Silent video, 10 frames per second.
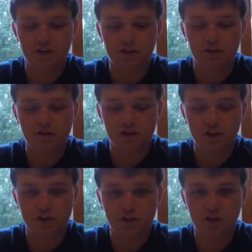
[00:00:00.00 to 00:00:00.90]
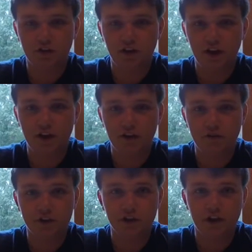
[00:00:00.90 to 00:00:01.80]
the lake I
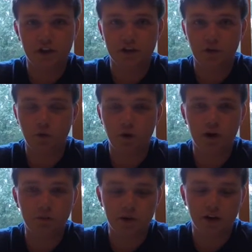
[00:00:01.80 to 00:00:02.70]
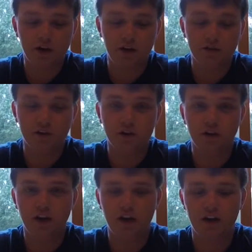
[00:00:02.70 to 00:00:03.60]
fish at has quite a bit of cover,
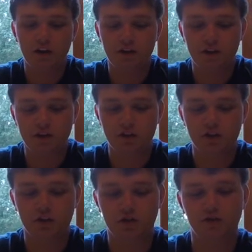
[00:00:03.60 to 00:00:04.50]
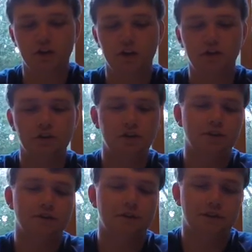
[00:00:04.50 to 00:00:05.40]
and these just really do.
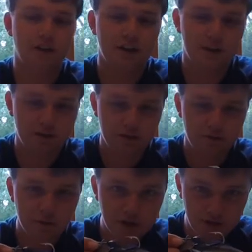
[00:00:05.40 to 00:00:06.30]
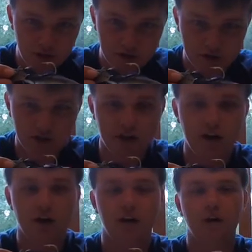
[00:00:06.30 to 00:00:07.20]
If you see, that's a big hook to get
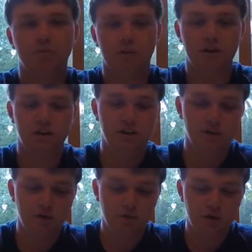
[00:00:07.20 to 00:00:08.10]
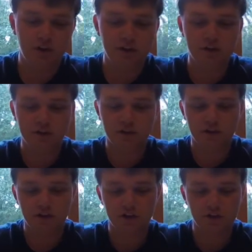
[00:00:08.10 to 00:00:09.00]
hung up and weeds and
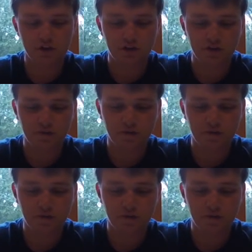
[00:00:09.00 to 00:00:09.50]
such. So